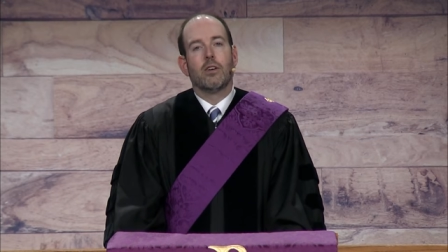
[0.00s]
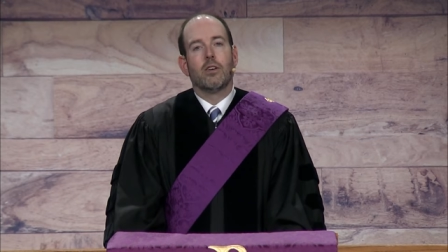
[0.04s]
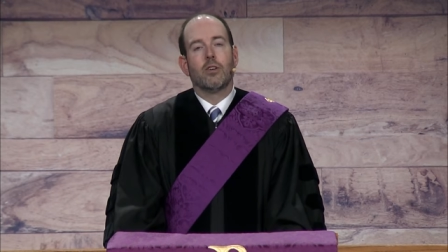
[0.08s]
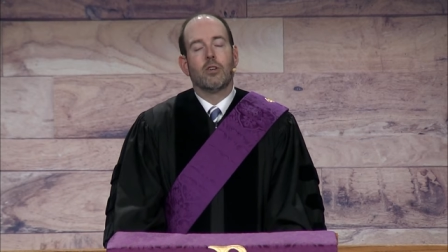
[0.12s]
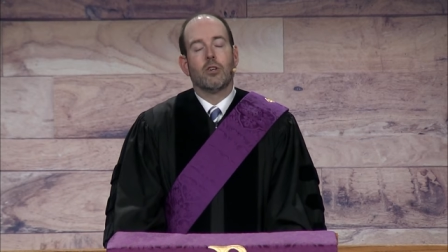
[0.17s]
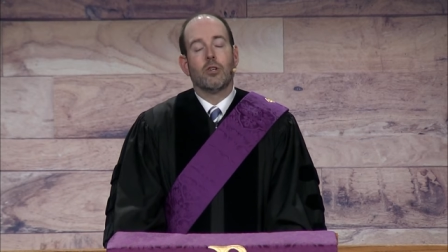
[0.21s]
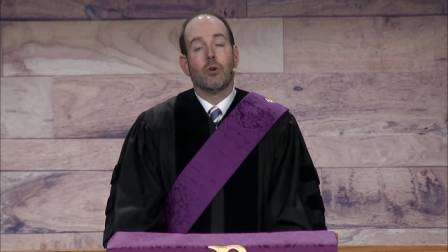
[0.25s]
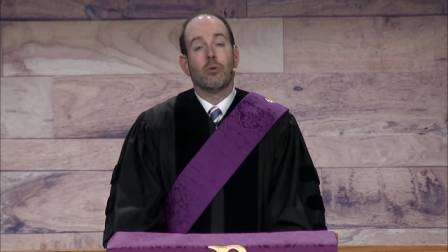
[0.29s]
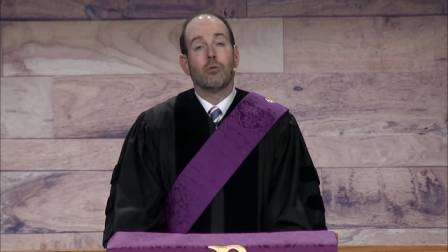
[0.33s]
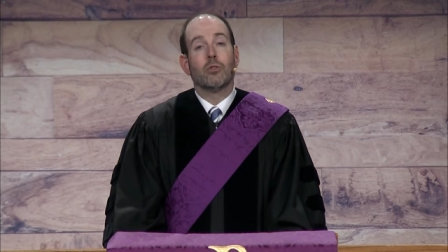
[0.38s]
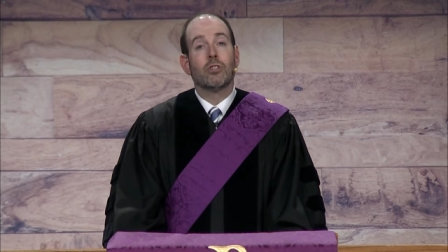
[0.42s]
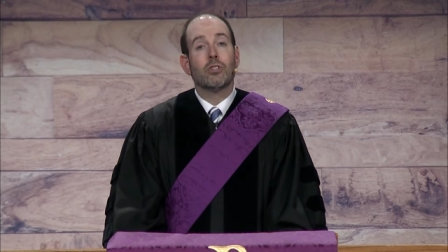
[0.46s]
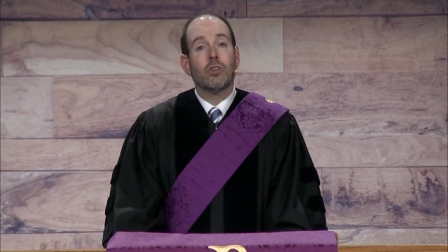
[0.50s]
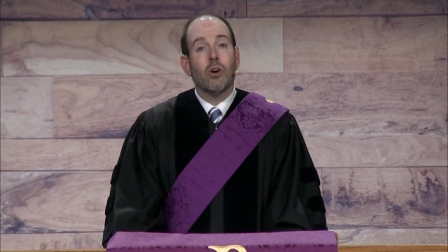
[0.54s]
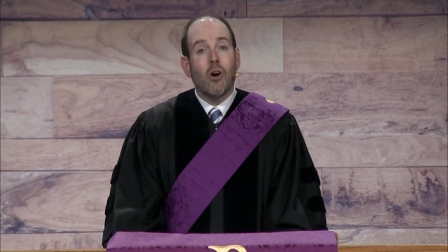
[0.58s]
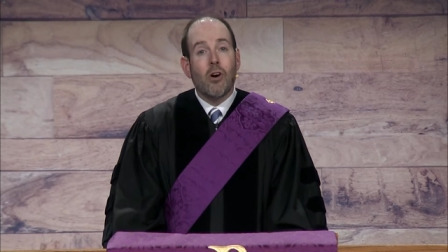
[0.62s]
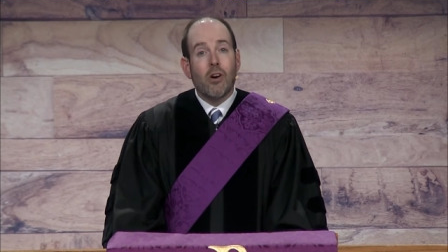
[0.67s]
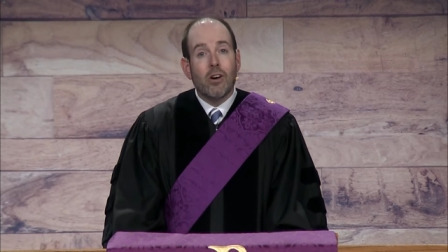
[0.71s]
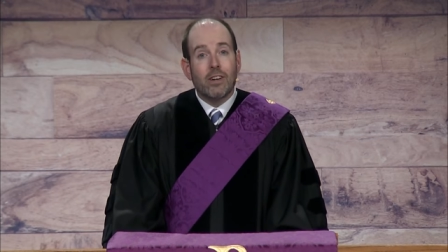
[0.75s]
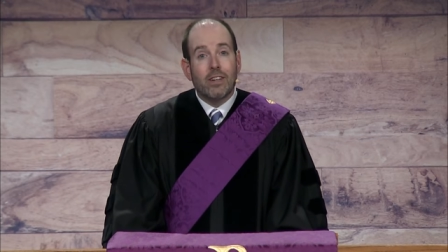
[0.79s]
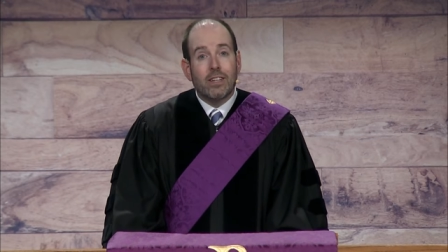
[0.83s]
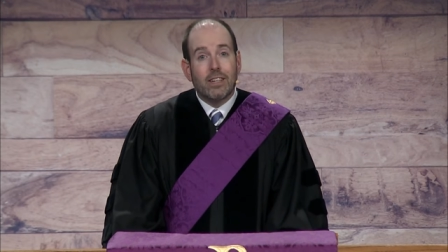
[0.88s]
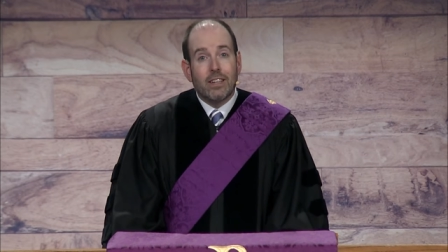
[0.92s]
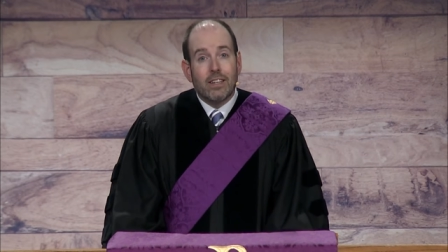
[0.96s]
You know,
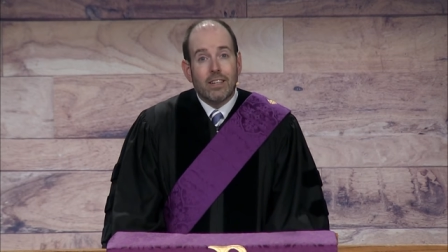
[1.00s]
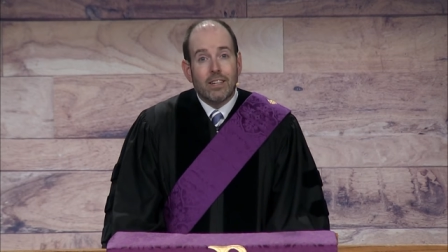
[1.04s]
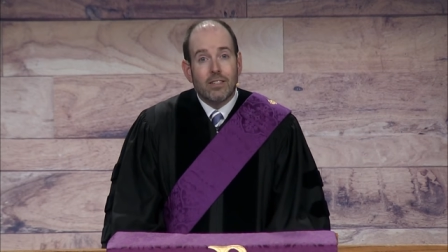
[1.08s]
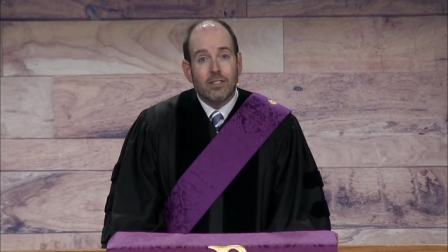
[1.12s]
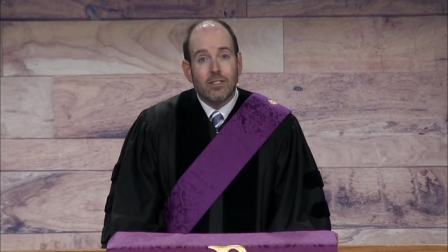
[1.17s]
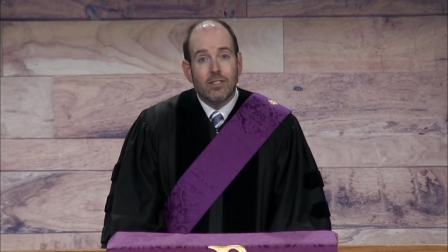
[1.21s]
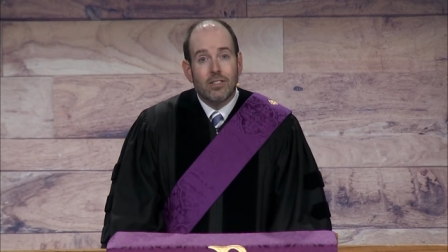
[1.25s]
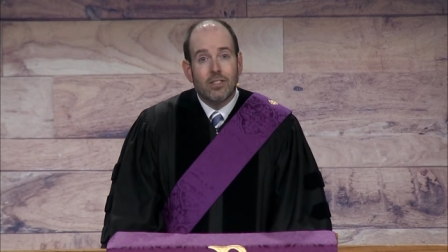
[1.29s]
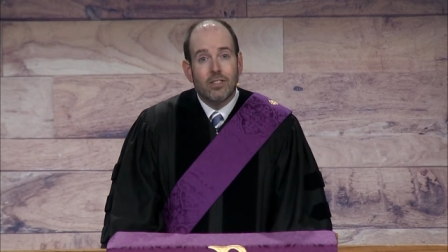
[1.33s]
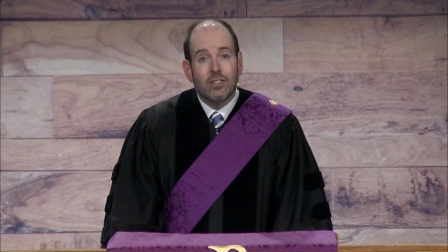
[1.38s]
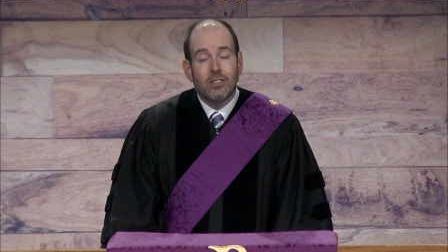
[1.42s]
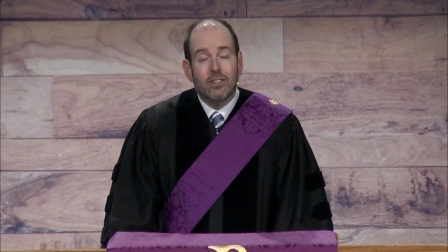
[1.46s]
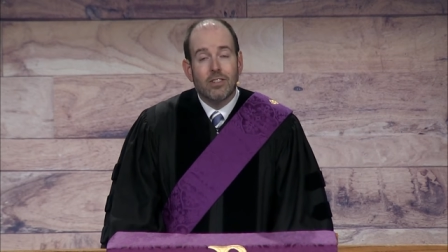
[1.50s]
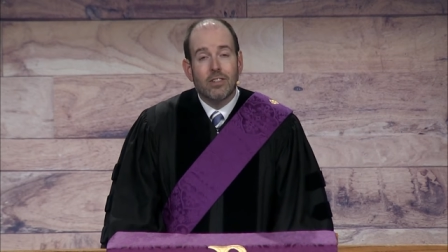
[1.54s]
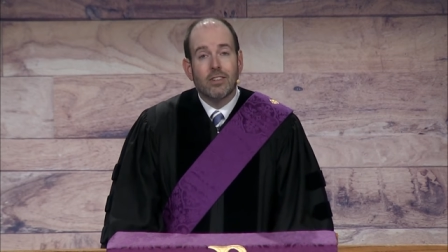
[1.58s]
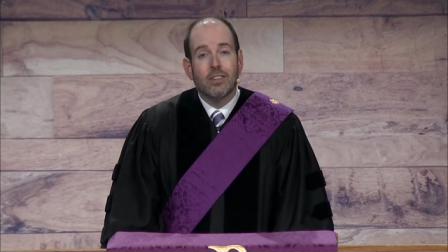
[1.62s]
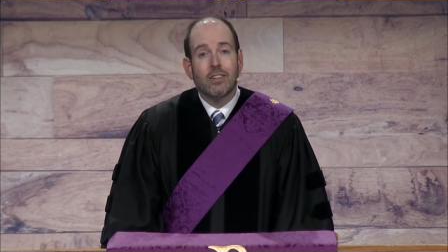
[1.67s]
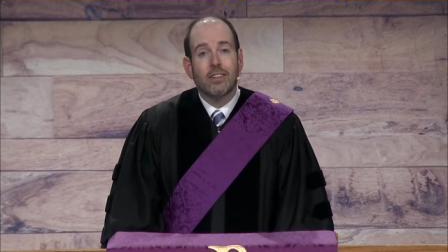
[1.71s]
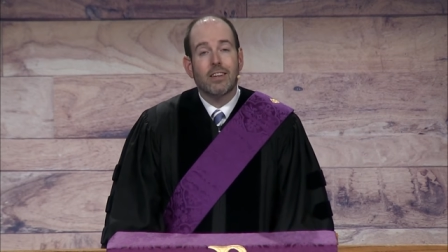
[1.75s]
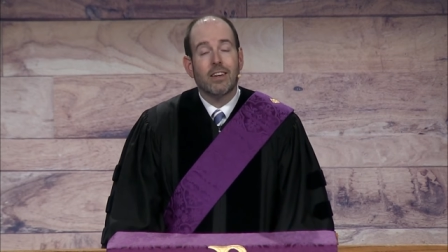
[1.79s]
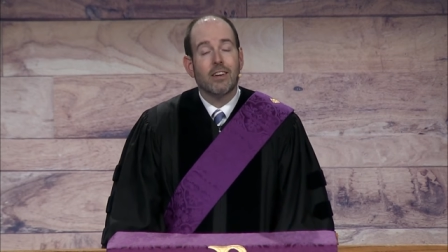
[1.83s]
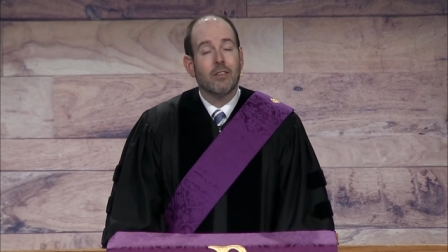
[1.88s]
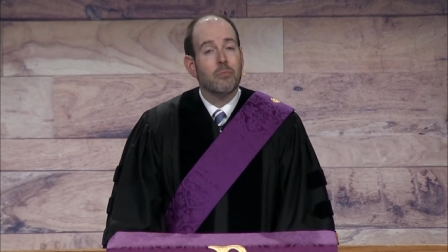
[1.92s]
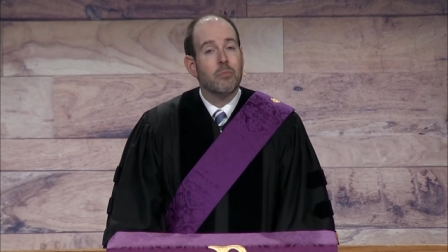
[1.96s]
darkness
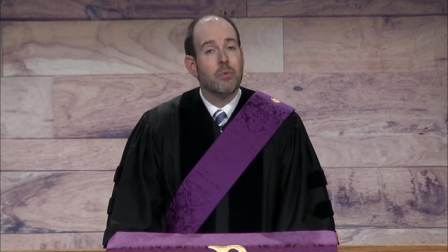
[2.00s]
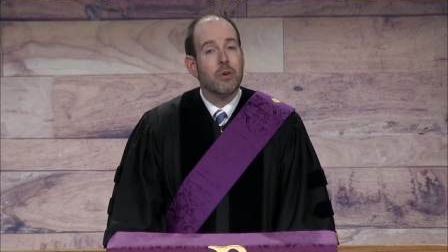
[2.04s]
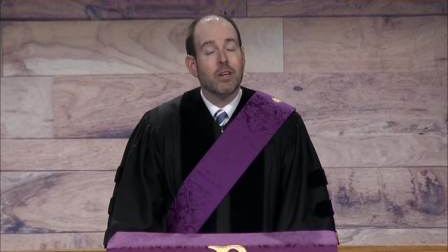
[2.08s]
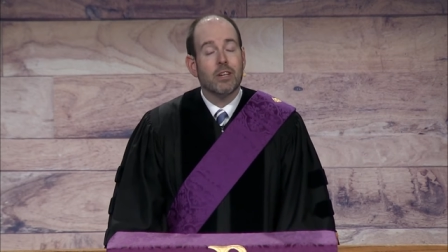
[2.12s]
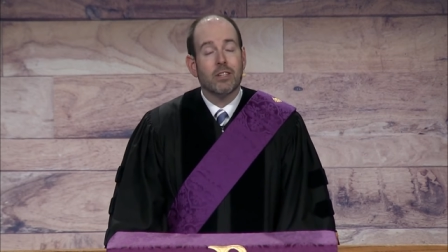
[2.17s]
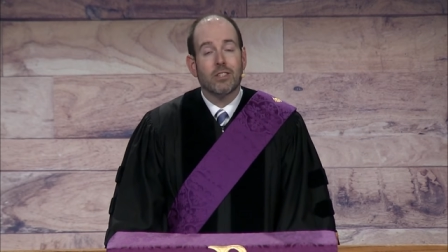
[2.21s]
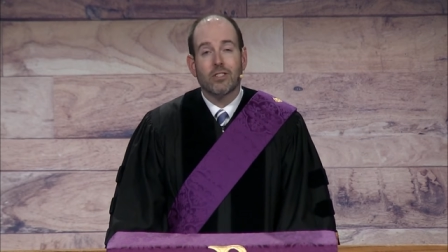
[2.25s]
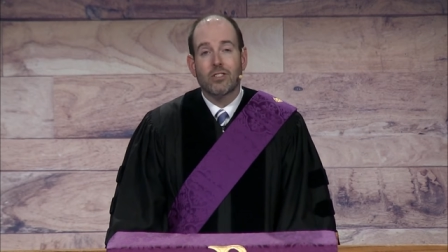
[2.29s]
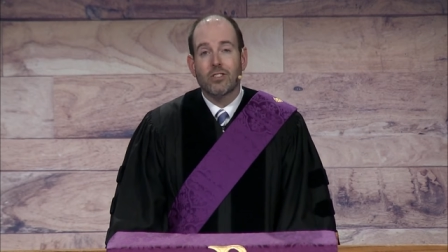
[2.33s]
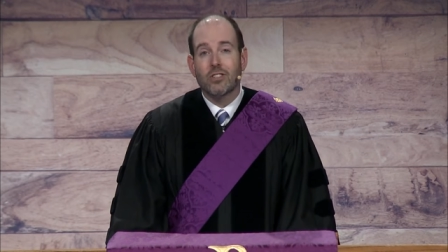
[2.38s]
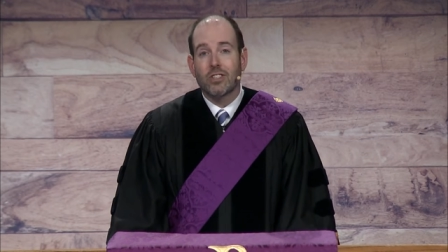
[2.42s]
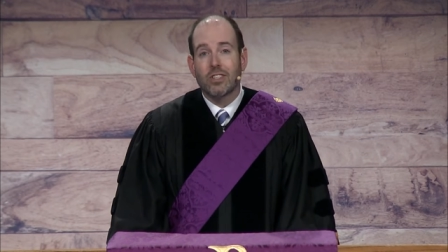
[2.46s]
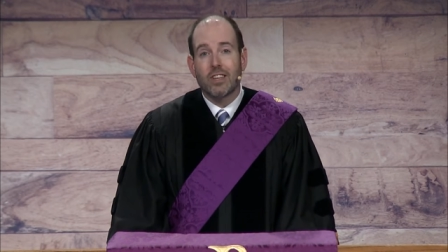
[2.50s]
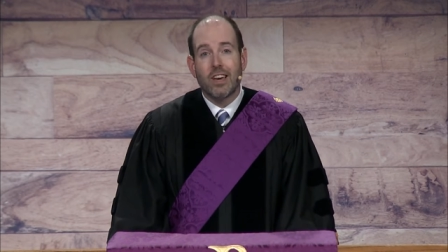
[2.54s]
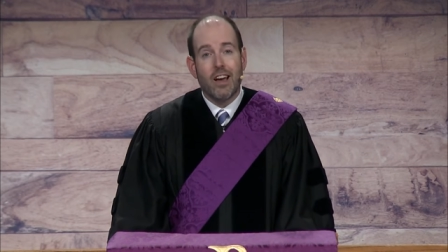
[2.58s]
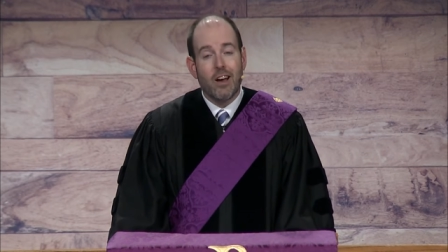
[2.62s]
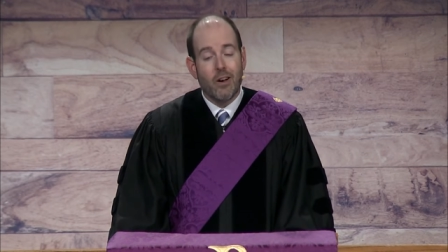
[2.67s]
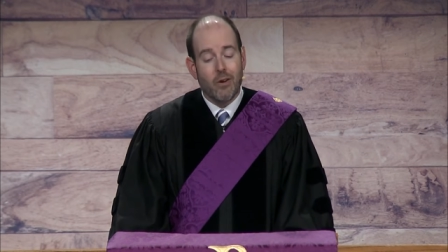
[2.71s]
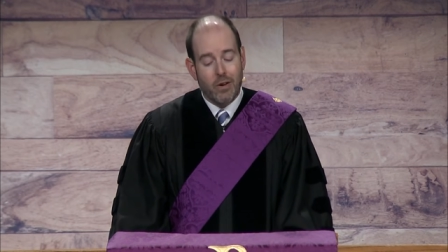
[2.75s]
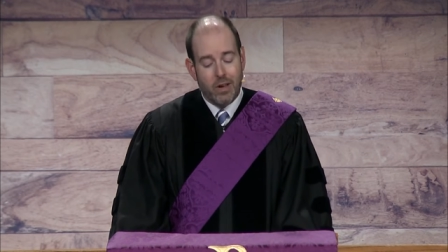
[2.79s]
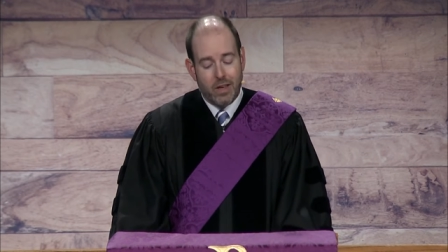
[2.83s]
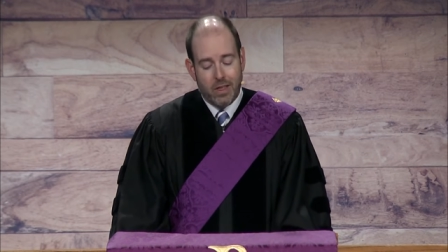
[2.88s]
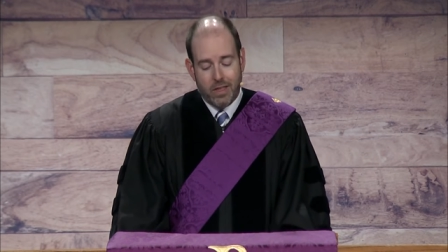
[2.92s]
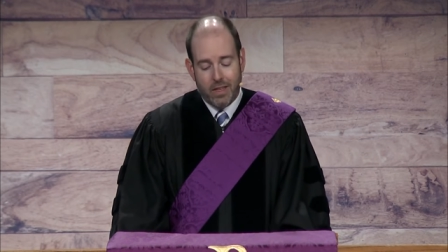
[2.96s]
can be a
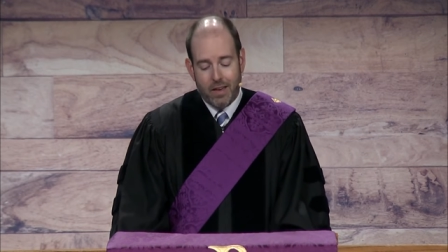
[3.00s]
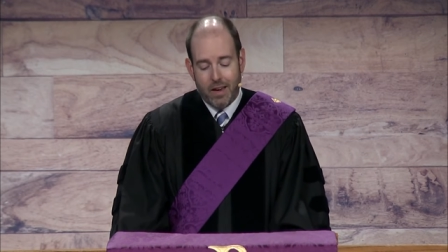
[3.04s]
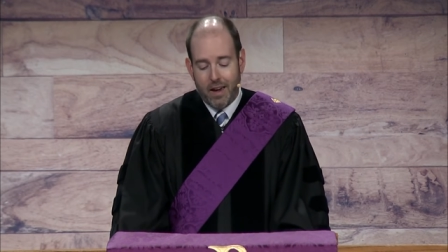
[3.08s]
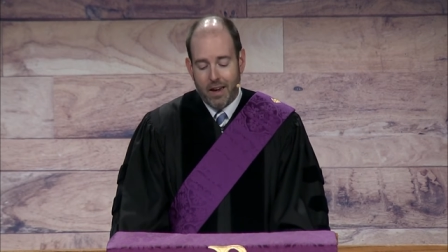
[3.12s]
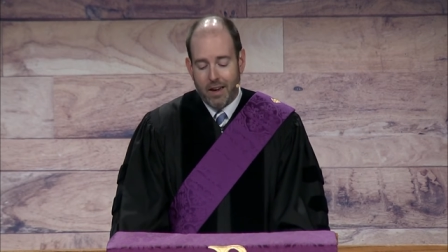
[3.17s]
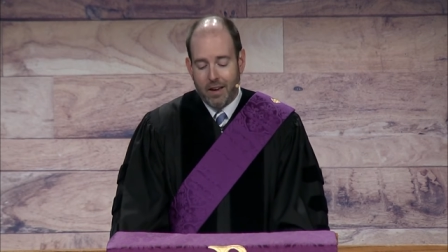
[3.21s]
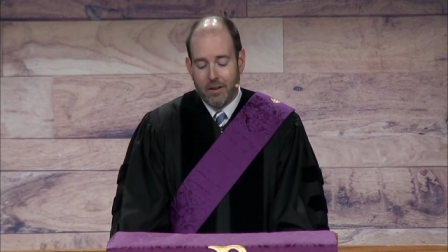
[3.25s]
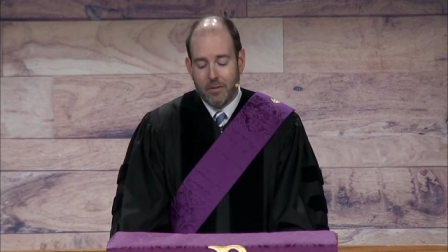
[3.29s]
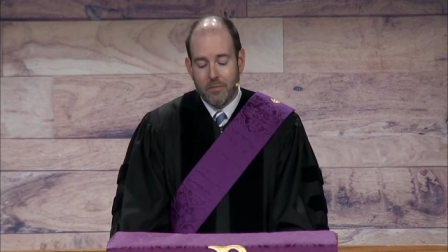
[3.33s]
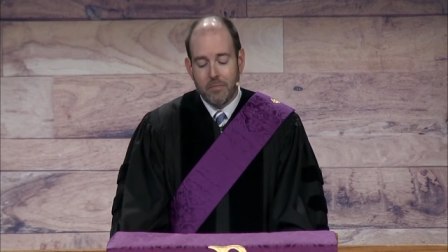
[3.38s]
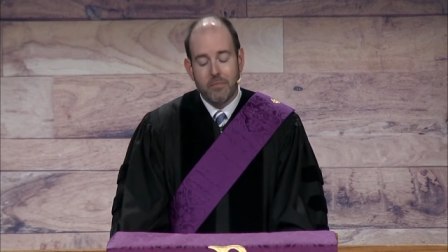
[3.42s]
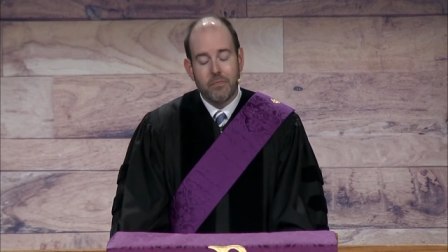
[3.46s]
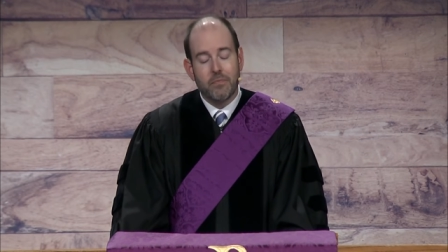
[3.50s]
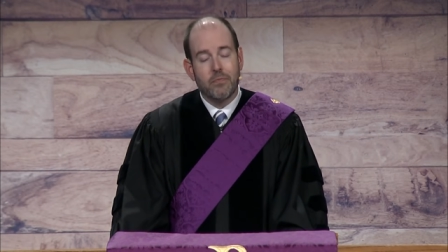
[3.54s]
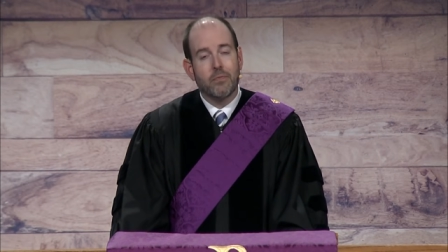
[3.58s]
scary thing.